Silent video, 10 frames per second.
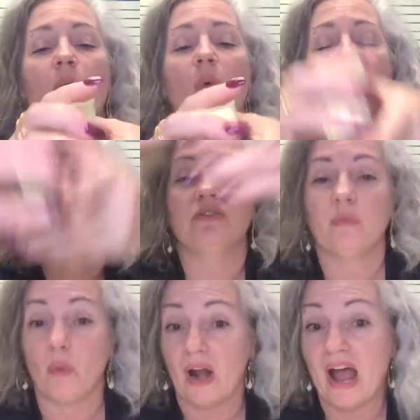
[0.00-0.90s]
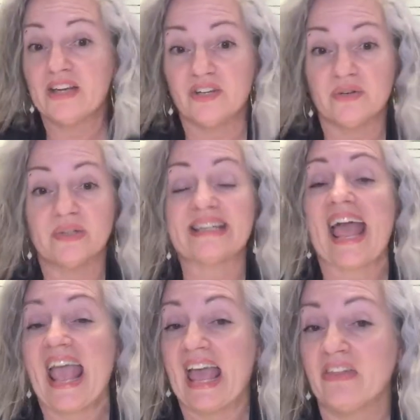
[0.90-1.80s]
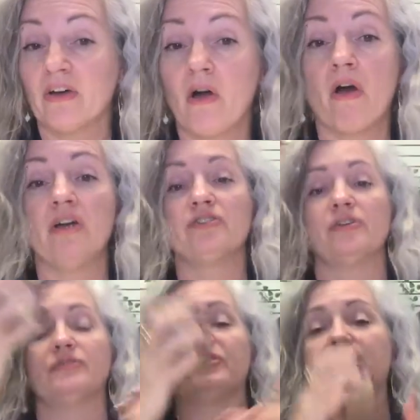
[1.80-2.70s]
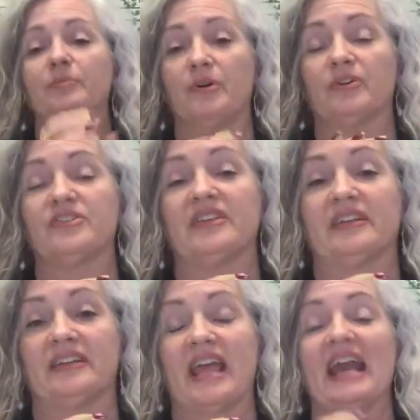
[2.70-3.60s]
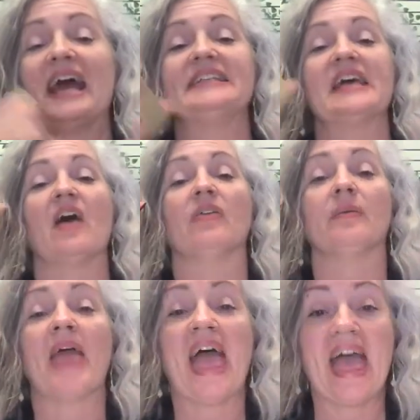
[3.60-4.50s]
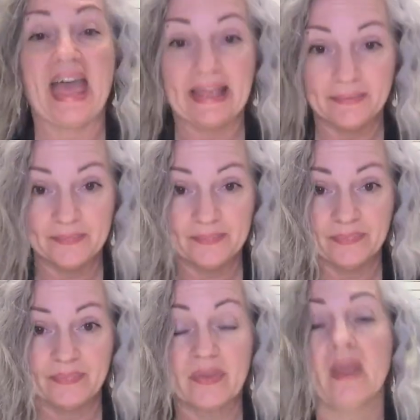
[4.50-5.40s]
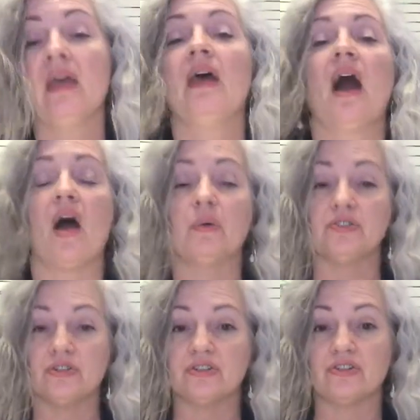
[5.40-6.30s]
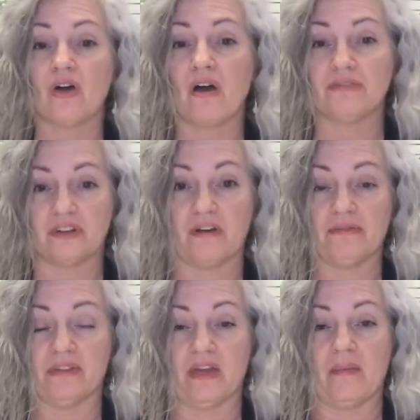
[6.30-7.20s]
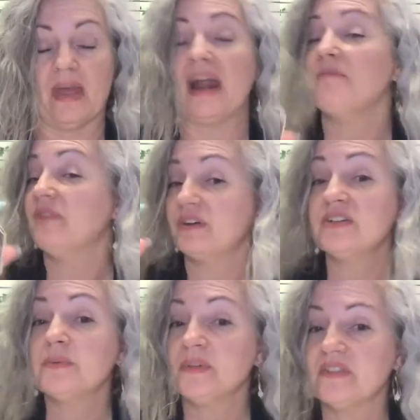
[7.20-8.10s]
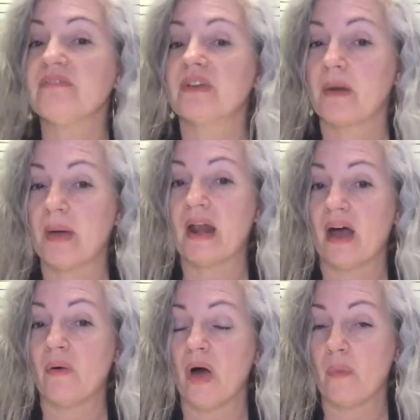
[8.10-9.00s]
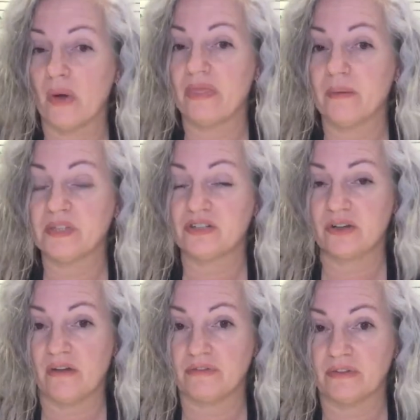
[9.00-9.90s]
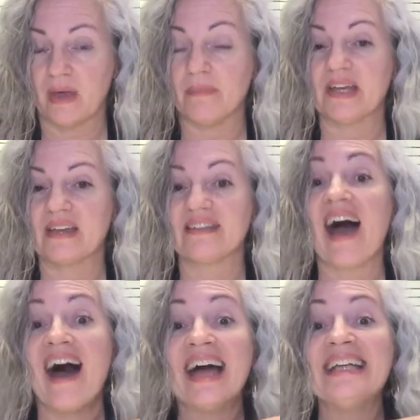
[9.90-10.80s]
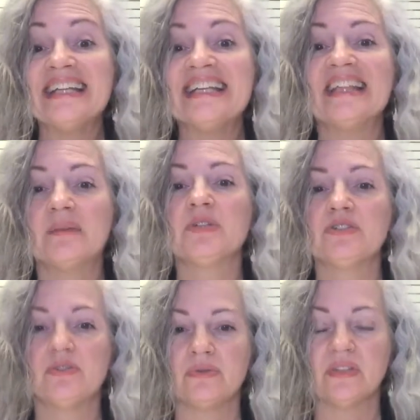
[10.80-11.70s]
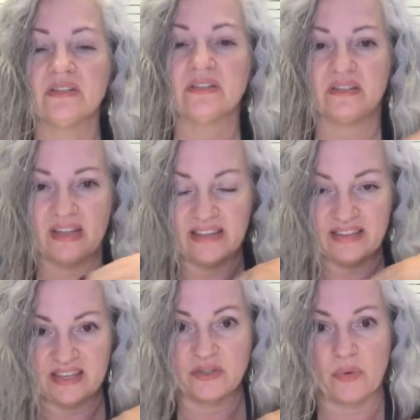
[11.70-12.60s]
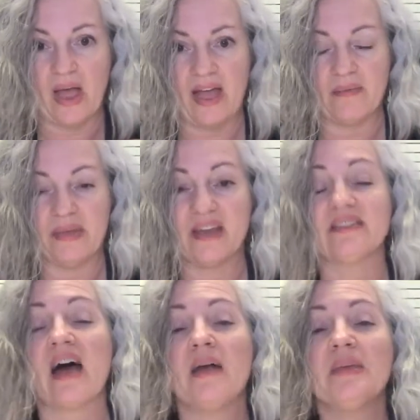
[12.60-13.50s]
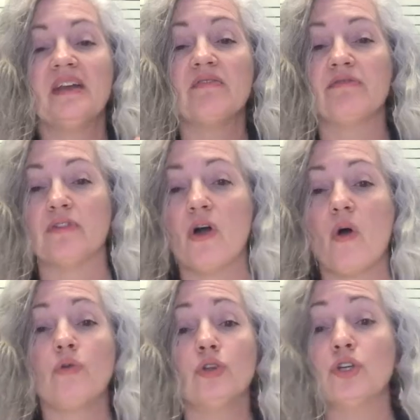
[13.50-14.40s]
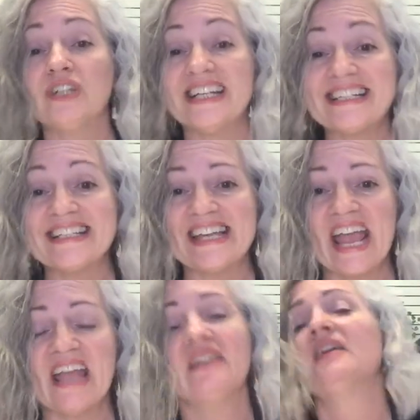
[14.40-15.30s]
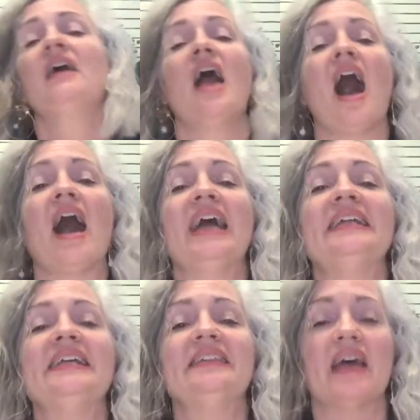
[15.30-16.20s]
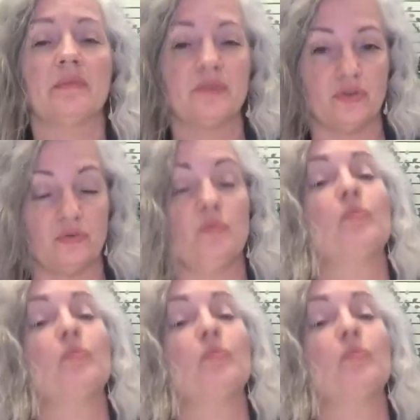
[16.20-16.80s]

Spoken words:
what I do is I hand the cards over to the person and I tell them, hey, I want you to soft shuffle them. And I'm very specific about how I want them to shuffle them because I need them to do it this way. Because I'm in a flow learning state, I need them to